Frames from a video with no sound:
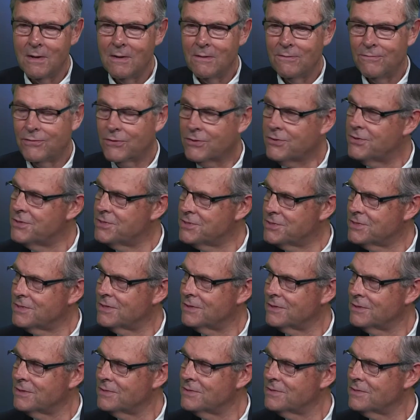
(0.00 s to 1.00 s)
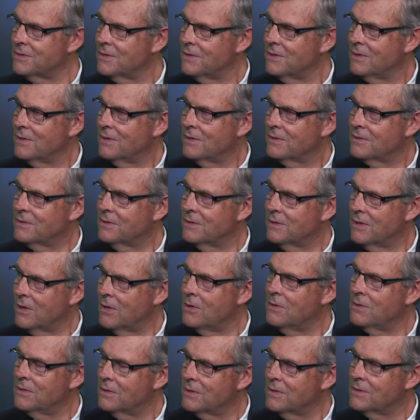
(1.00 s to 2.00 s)
for Christians to
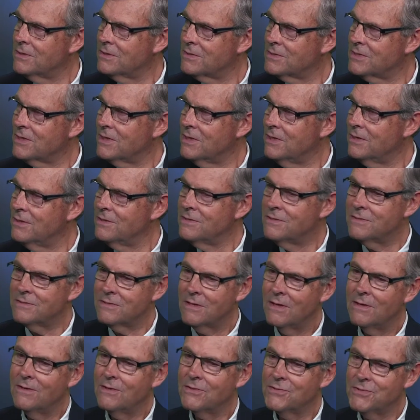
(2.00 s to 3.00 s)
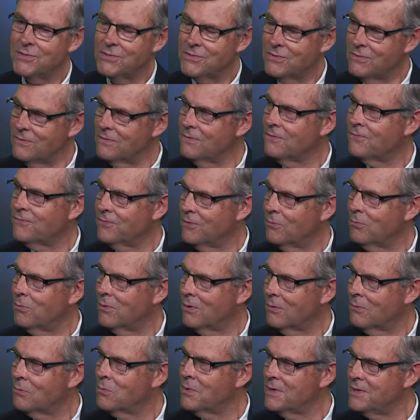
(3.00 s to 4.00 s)
know that she has stood for
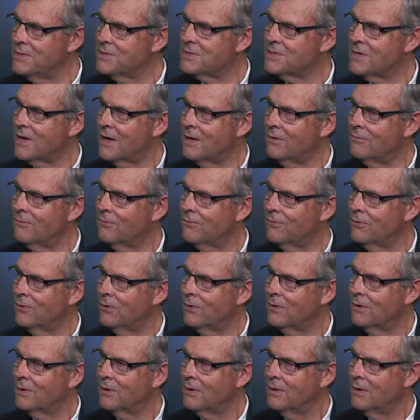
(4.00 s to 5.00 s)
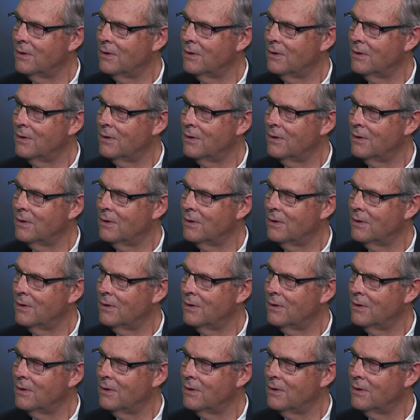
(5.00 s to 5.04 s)
what we stand for.